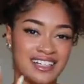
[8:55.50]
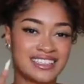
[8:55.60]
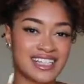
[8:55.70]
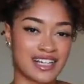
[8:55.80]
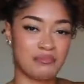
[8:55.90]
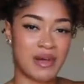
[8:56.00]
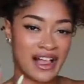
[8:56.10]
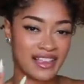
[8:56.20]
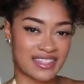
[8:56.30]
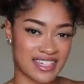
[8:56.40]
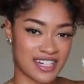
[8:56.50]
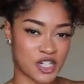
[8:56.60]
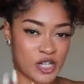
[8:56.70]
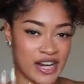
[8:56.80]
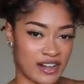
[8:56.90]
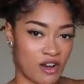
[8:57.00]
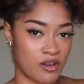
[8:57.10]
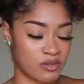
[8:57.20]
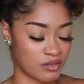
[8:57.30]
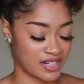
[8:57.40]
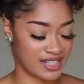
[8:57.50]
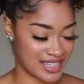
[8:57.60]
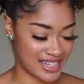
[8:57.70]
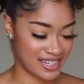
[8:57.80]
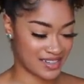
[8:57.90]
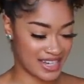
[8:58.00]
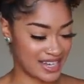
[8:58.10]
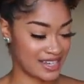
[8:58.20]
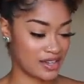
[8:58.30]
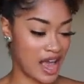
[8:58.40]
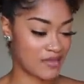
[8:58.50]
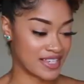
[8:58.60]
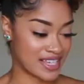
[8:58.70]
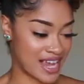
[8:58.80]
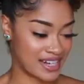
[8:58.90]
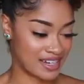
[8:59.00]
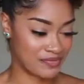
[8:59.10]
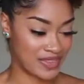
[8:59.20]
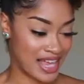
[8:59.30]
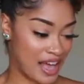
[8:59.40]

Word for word: it's like a balance and a trade-off where it's like okay you have these kind of